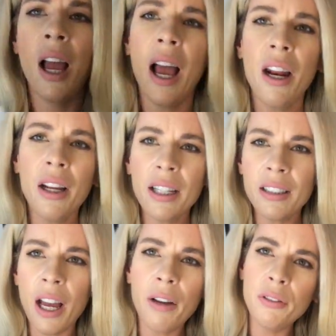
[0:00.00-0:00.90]
And I guess
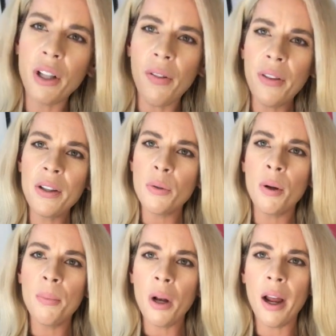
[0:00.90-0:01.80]
I have done this
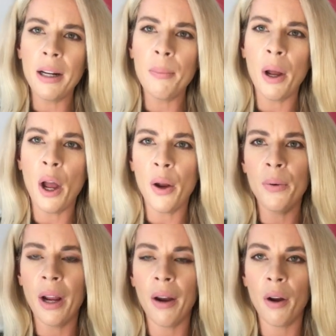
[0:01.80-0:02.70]
when I'm lightening my
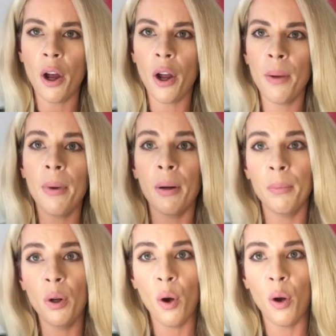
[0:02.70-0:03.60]
own hair at home, and
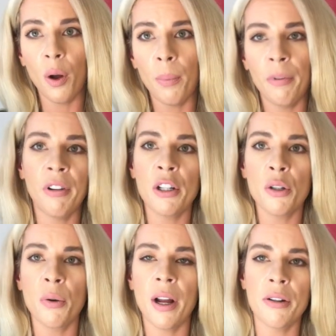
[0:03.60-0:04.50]
I'm not a
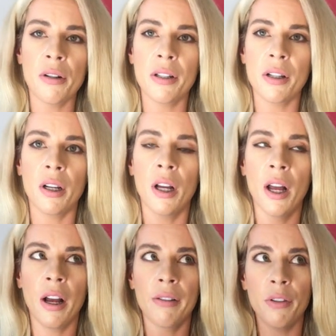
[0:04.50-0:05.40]
professional hairdresser.
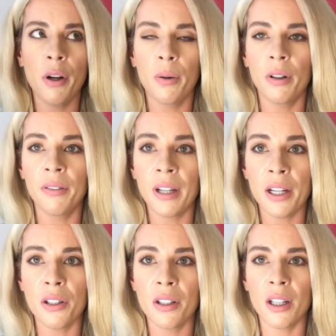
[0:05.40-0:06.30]
I have no
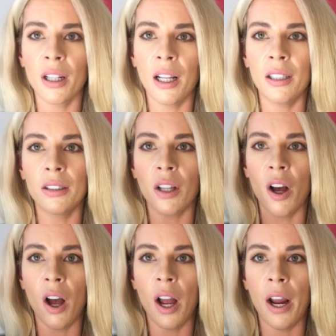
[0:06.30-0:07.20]
qualifications in this.
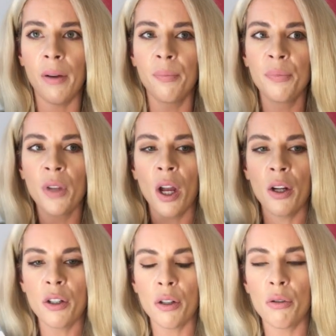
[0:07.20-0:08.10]
I
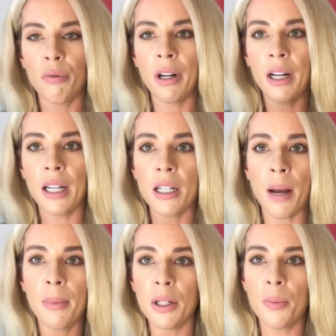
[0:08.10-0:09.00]
just really
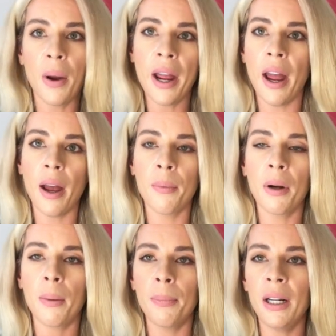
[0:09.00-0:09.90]
damaged my hair when
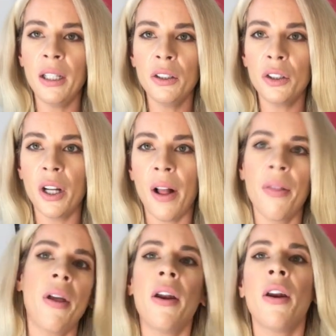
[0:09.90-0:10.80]
I bleached it,
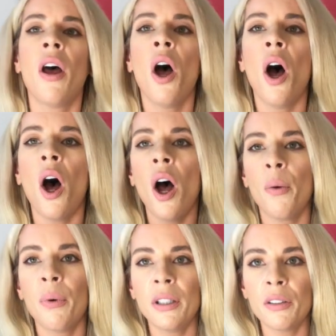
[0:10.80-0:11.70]
and then I
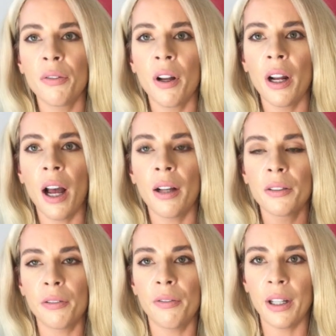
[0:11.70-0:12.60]
wanted to find out how
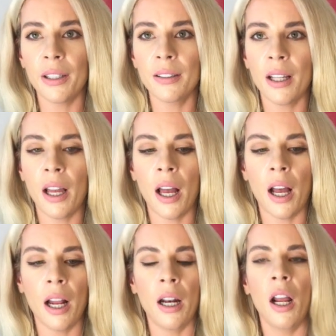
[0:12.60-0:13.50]
to fix it,
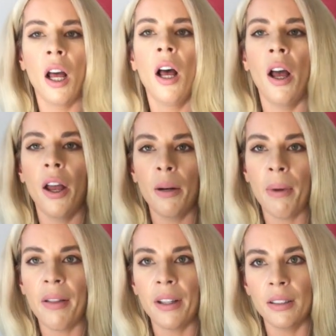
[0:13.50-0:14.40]
and I heard
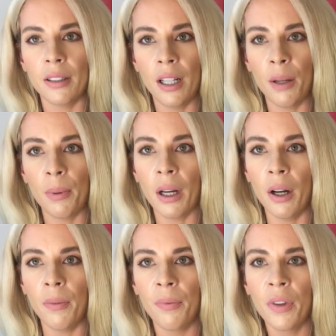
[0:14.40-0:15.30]
about this, and here we are.